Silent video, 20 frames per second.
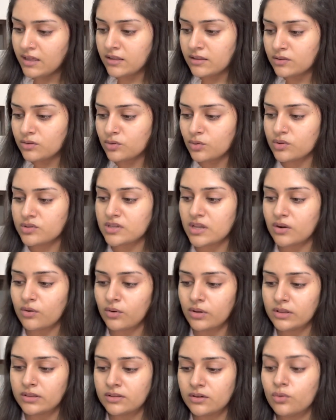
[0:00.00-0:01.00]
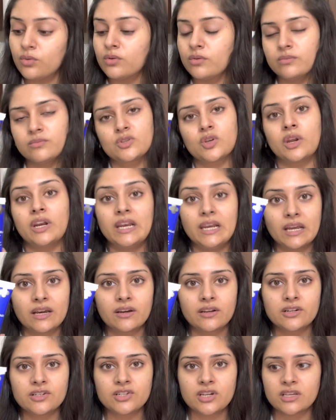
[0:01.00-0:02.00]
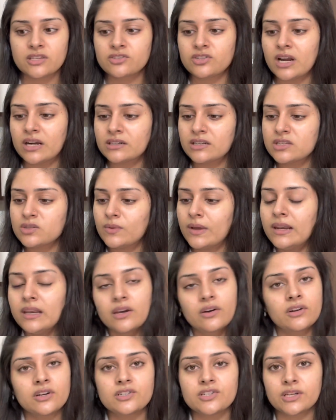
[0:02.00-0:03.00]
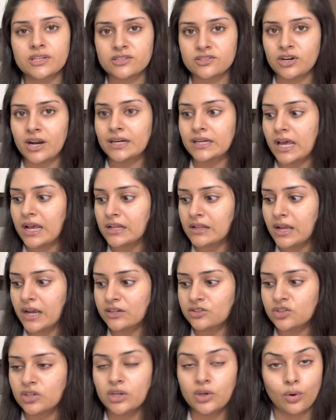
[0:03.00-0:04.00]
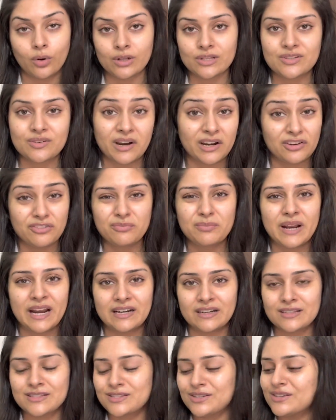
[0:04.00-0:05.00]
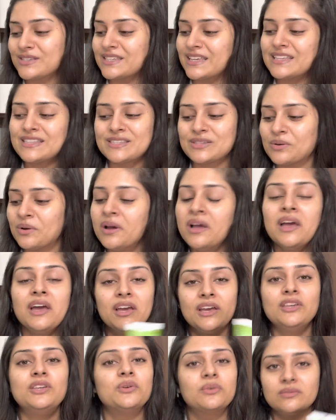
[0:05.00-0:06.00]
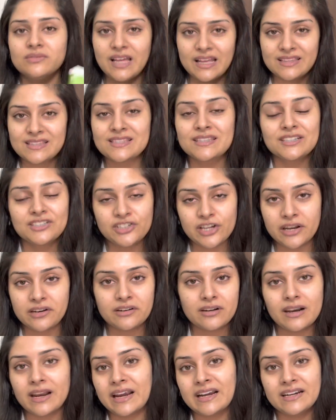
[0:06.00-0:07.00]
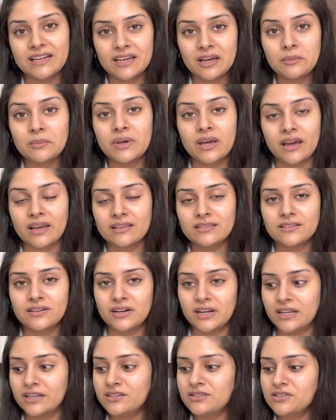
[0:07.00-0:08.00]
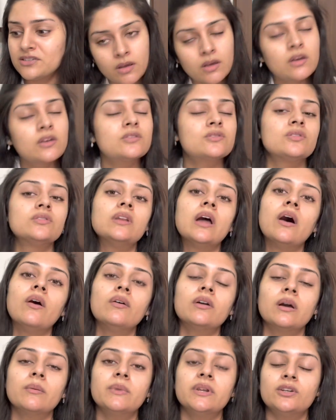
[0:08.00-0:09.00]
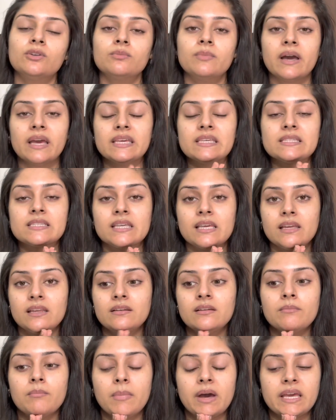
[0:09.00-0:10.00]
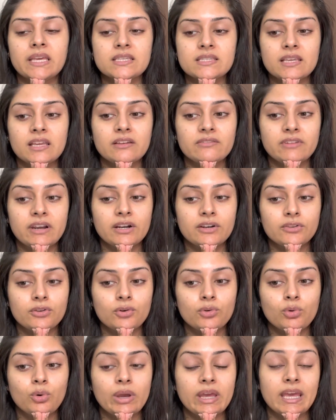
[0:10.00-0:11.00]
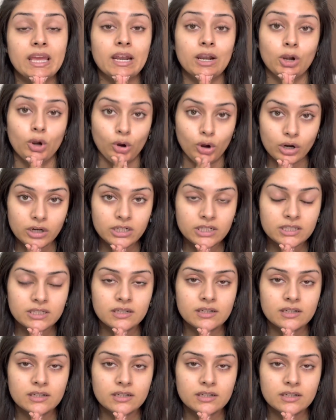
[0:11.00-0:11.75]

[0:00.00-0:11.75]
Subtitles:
those are all the licorice extract as well. Licorice extract actually also kind of brightens your skin. So that's the general idea behind the range. So now coming to my skin went through a lot